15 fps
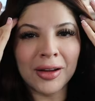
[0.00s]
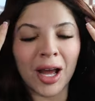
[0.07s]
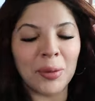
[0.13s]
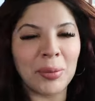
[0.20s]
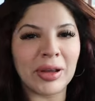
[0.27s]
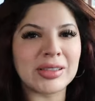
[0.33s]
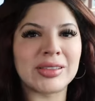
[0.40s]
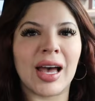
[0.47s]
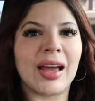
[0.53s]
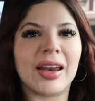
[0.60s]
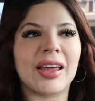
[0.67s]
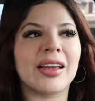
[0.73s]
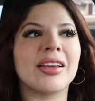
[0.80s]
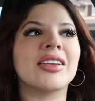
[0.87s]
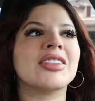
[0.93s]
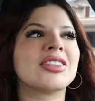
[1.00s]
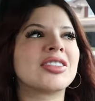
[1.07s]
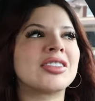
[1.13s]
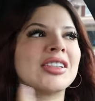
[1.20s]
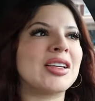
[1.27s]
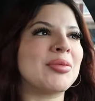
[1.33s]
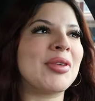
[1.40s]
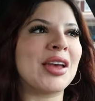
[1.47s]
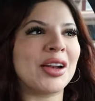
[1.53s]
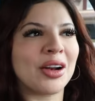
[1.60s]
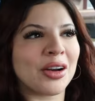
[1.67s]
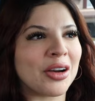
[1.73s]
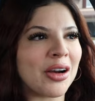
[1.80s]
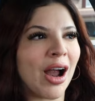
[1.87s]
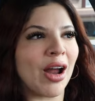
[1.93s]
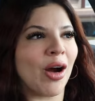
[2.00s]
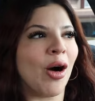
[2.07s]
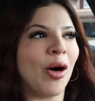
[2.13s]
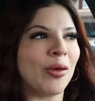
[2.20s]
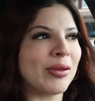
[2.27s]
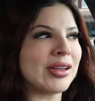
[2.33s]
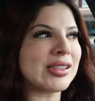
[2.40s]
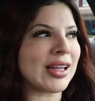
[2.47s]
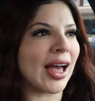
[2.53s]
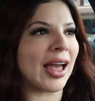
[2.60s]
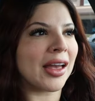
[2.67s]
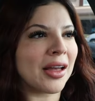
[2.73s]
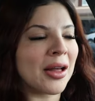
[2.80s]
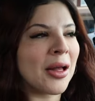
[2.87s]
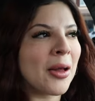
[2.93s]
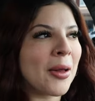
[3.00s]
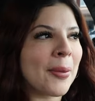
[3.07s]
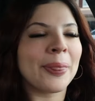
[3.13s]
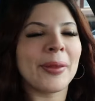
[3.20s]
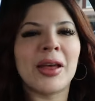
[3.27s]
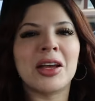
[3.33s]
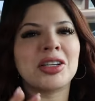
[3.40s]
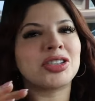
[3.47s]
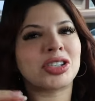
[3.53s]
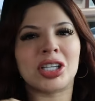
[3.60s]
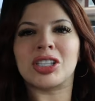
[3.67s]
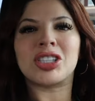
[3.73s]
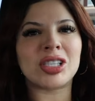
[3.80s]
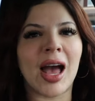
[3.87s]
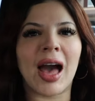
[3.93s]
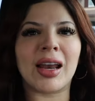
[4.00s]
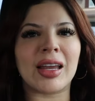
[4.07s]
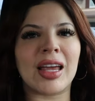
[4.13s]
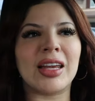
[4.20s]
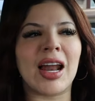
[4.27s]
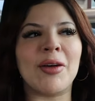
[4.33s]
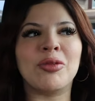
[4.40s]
I'm excited. And she, me and her, I always like chit-chatting.